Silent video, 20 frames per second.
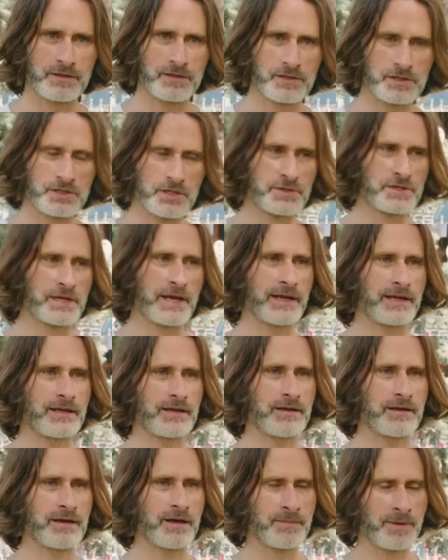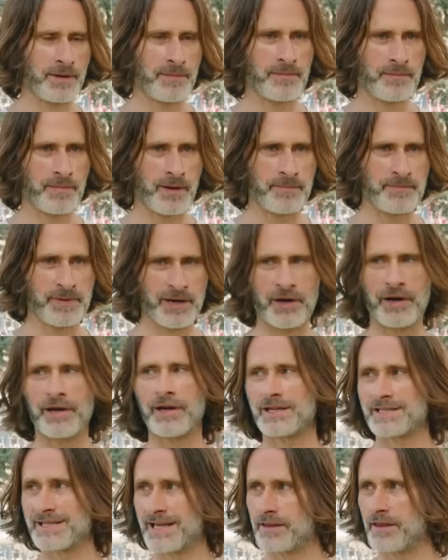she was like, I'm on my
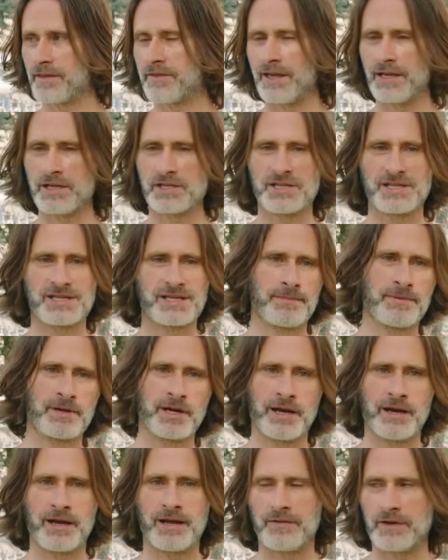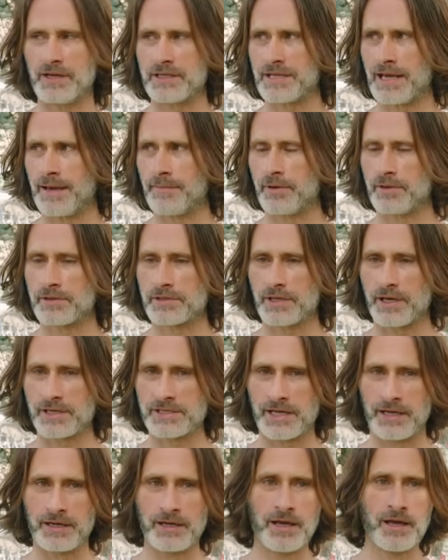period. I said the thing. She said, but I don't have any tampons. I
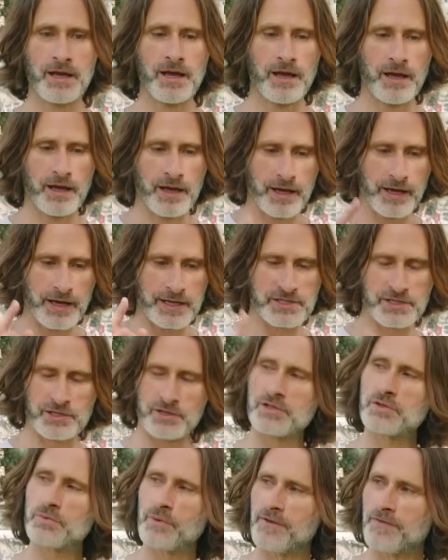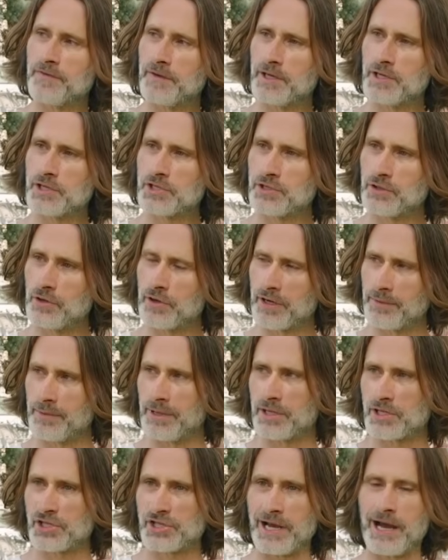said, as soon as we're finished, you're going to
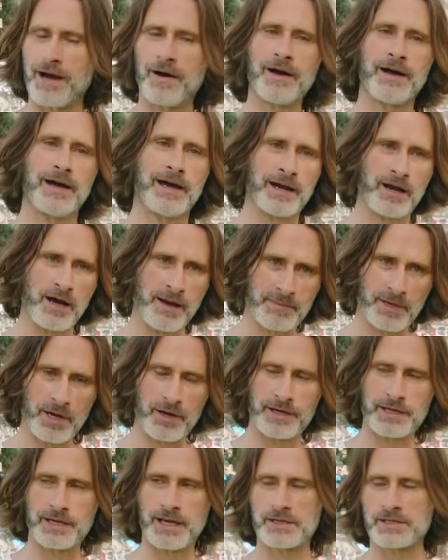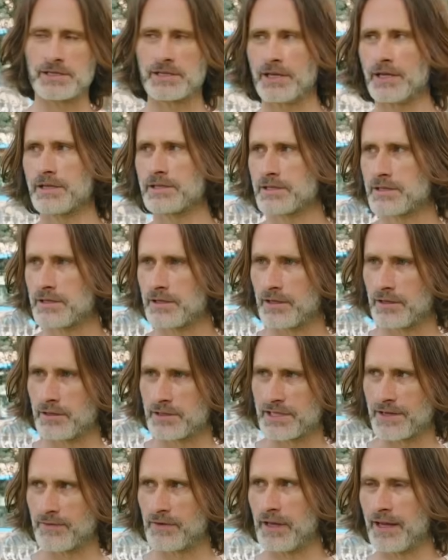be in the shower and I'm going downstairs to the
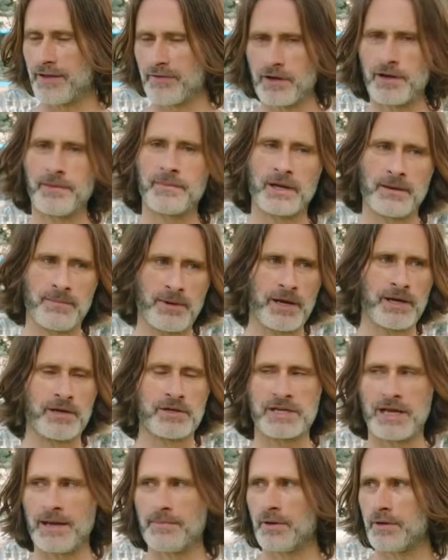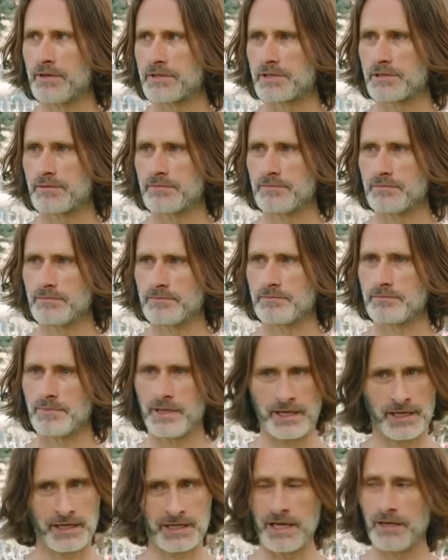7-Eleven. I'm going to buy you tampons.
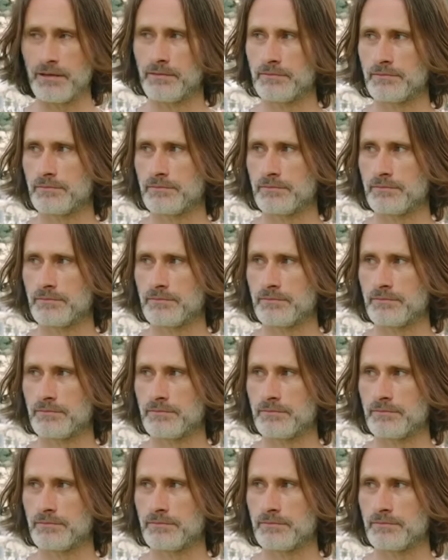And I did.